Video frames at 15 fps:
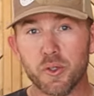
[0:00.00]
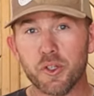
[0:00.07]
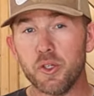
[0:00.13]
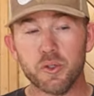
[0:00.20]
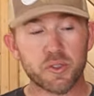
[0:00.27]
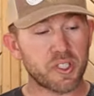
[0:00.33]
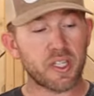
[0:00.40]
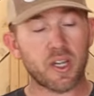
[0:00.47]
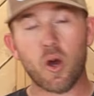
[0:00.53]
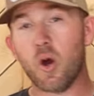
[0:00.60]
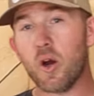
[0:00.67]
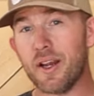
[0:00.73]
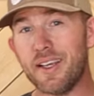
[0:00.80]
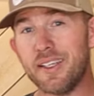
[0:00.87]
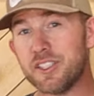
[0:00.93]
using
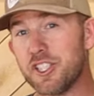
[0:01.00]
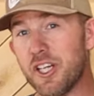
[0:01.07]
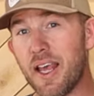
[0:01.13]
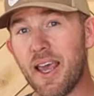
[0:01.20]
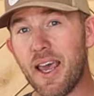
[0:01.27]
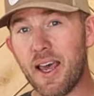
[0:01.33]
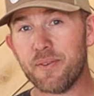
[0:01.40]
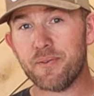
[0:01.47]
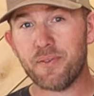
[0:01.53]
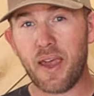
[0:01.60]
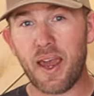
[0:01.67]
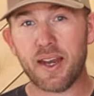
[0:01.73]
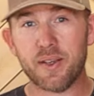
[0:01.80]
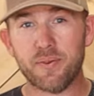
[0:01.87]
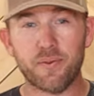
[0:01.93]
our inch and a half
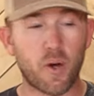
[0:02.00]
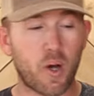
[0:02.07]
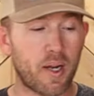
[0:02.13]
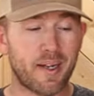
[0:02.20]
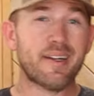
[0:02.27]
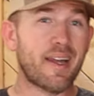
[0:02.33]
fatty font.